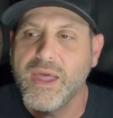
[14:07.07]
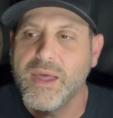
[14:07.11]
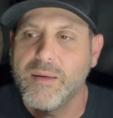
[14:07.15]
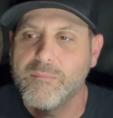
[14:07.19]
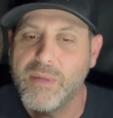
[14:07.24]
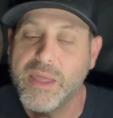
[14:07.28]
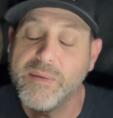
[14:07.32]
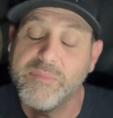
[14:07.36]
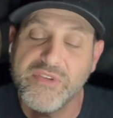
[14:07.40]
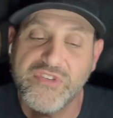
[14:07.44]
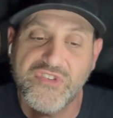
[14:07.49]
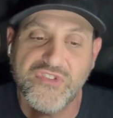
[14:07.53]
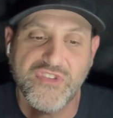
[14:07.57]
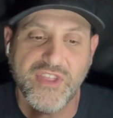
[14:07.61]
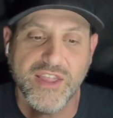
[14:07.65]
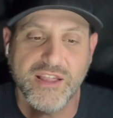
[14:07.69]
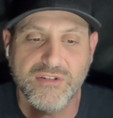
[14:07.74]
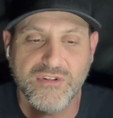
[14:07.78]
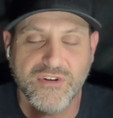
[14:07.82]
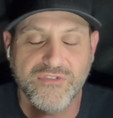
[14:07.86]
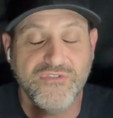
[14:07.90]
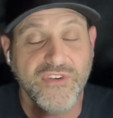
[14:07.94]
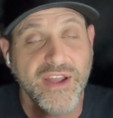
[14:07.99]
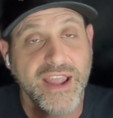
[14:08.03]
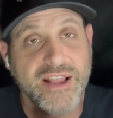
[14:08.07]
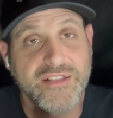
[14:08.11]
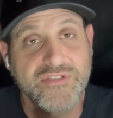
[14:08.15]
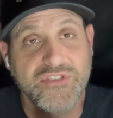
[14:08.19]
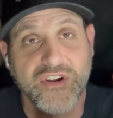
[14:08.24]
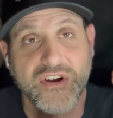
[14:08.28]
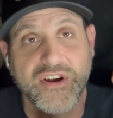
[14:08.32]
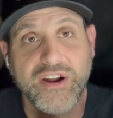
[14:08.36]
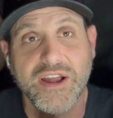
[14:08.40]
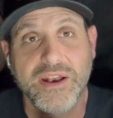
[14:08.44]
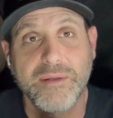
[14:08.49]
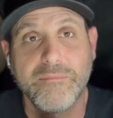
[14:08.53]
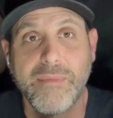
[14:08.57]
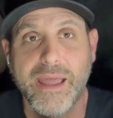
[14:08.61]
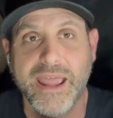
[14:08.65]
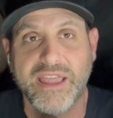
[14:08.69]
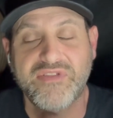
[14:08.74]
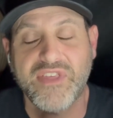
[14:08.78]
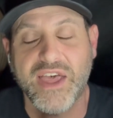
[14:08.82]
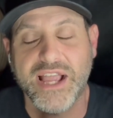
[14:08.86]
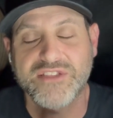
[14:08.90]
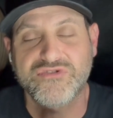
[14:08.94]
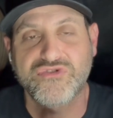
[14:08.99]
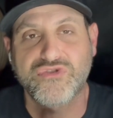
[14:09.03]
Maybe Steeler fans are going to make
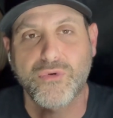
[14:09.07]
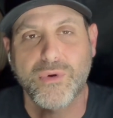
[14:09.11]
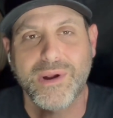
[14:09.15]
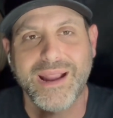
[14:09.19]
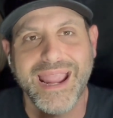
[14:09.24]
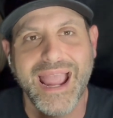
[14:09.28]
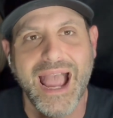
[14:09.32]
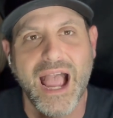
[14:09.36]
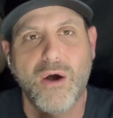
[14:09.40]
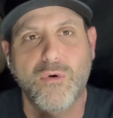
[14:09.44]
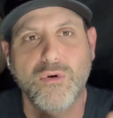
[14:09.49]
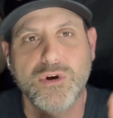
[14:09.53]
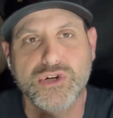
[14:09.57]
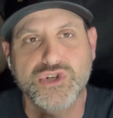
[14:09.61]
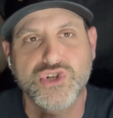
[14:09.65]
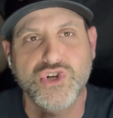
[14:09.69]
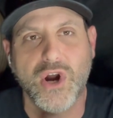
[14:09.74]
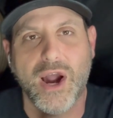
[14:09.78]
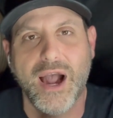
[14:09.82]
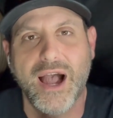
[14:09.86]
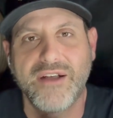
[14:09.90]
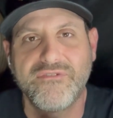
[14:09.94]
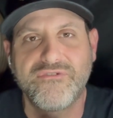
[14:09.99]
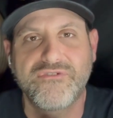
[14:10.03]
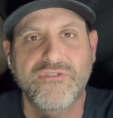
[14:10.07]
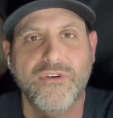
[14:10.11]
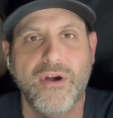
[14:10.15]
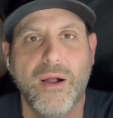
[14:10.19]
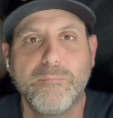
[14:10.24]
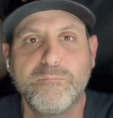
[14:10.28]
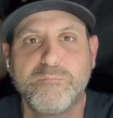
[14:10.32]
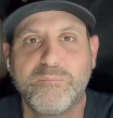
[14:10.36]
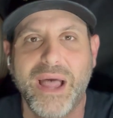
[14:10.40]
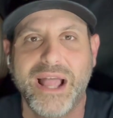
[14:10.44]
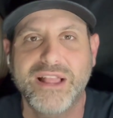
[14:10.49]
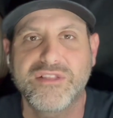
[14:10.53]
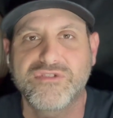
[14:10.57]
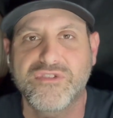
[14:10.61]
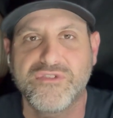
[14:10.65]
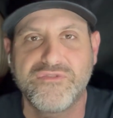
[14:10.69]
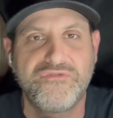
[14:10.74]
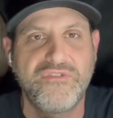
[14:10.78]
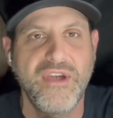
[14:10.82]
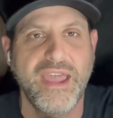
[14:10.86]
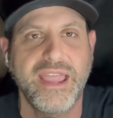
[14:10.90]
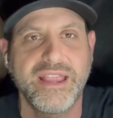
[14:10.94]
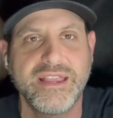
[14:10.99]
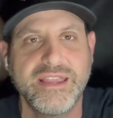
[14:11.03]
that 3-hour drive from
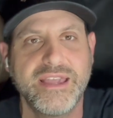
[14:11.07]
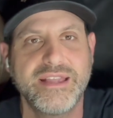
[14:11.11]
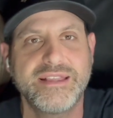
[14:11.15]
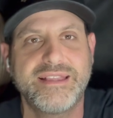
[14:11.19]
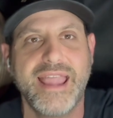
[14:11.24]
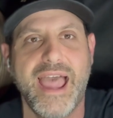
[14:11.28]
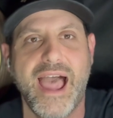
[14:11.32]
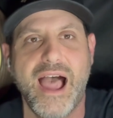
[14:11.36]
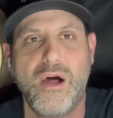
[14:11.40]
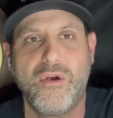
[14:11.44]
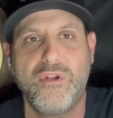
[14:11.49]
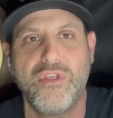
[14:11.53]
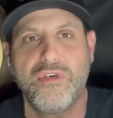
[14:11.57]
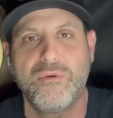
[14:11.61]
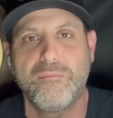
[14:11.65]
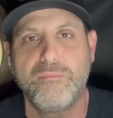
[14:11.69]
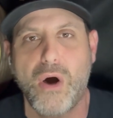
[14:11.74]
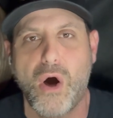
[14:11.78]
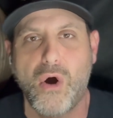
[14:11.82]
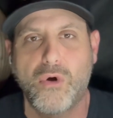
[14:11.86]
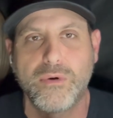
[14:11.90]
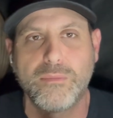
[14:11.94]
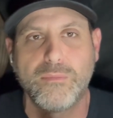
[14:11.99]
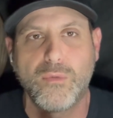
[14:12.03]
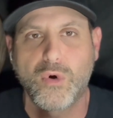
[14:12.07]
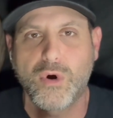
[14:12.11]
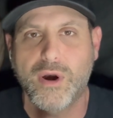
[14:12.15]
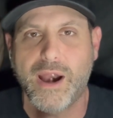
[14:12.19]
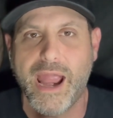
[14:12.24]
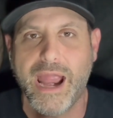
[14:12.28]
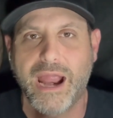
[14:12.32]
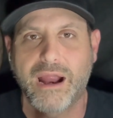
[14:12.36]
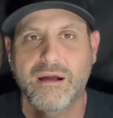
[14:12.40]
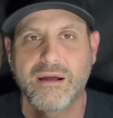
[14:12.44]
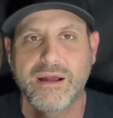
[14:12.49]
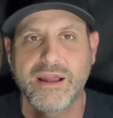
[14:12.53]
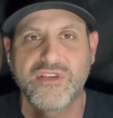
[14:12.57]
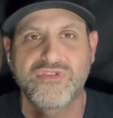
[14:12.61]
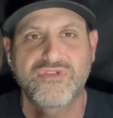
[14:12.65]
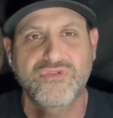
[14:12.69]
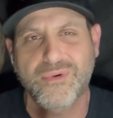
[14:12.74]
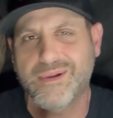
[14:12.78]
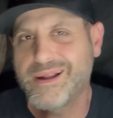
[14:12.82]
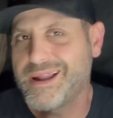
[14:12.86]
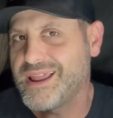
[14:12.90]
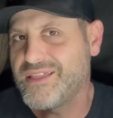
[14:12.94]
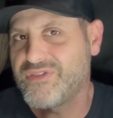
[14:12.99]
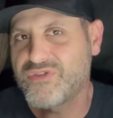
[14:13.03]
Pennsylvania down to the Baltimore area,
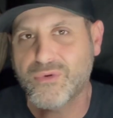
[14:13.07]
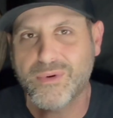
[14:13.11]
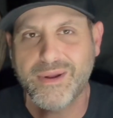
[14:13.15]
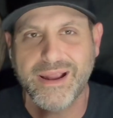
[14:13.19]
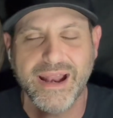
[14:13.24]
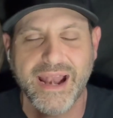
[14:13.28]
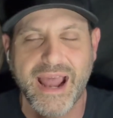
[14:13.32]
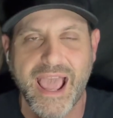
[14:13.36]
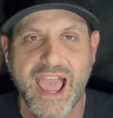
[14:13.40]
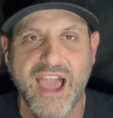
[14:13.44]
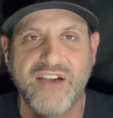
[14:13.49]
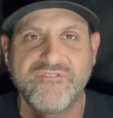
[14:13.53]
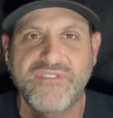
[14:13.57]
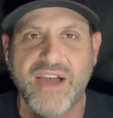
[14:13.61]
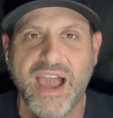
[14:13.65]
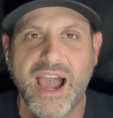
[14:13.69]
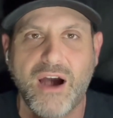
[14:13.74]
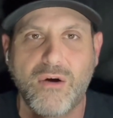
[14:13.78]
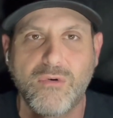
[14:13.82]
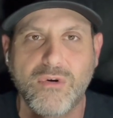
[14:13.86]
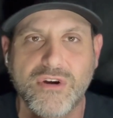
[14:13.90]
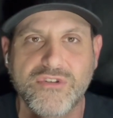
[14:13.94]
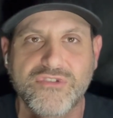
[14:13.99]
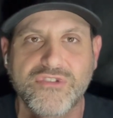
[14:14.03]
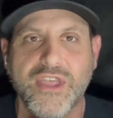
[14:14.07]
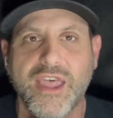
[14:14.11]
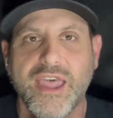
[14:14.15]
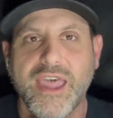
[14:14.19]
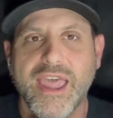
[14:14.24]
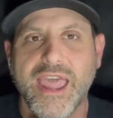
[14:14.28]
3.5 hours,